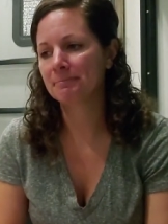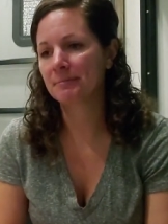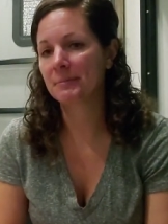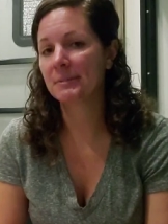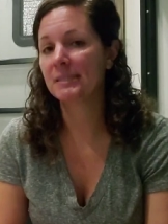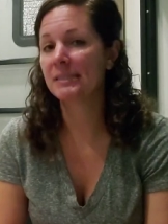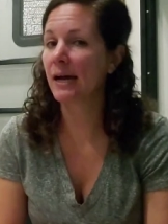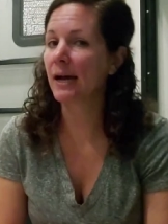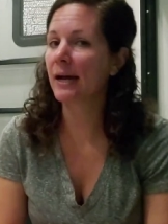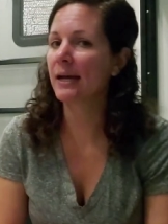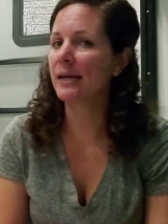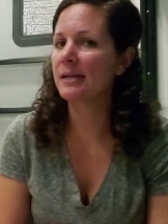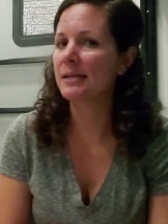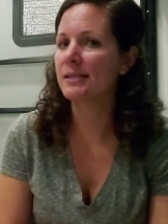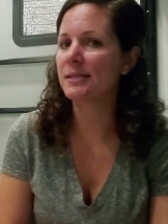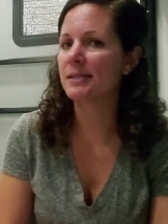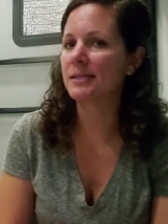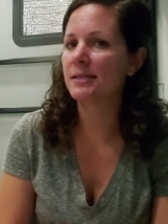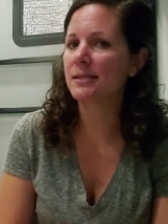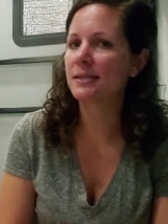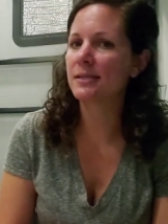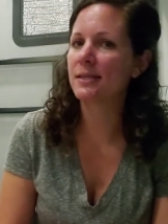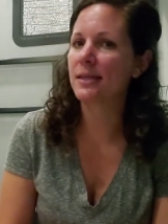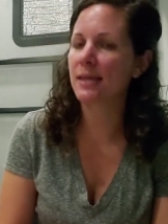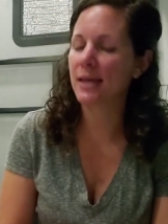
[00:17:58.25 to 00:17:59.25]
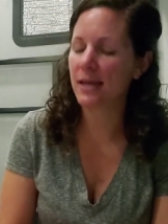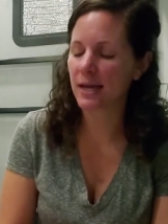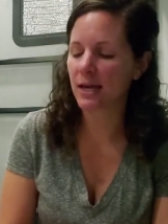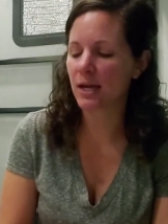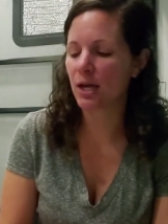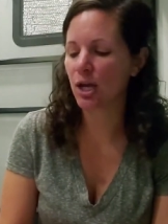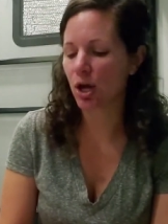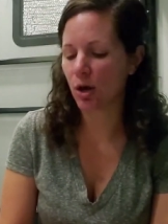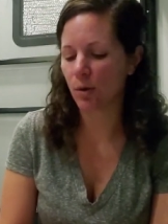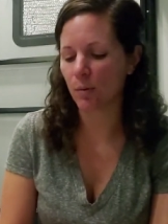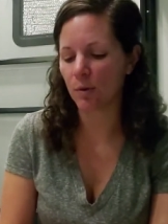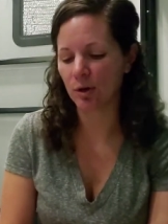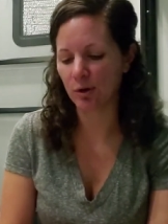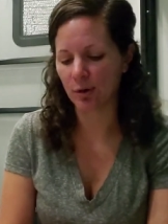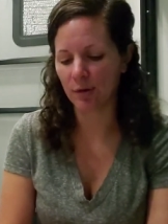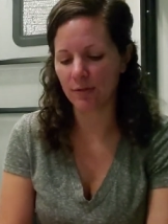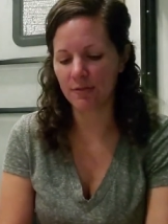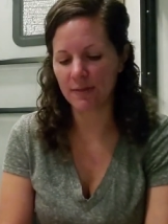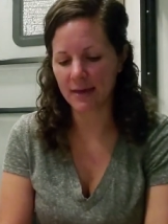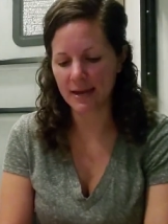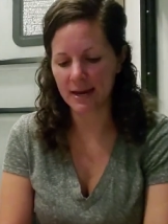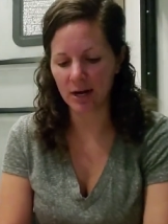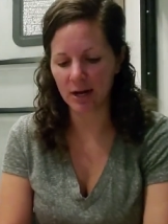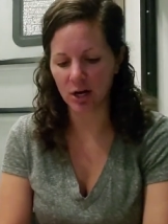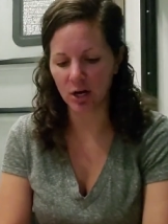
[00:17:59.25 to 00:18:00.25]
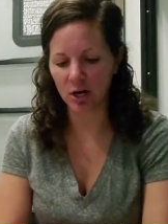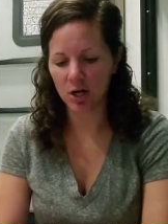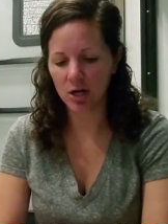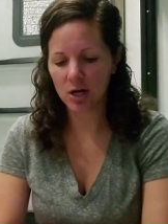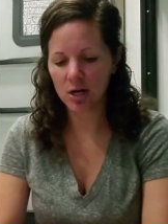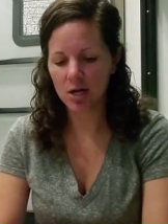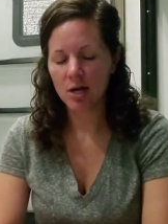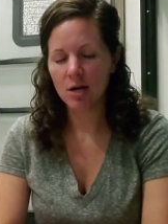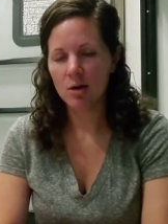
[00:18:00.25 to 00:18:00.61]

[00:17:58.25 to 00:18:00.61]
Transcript: science thing going on there.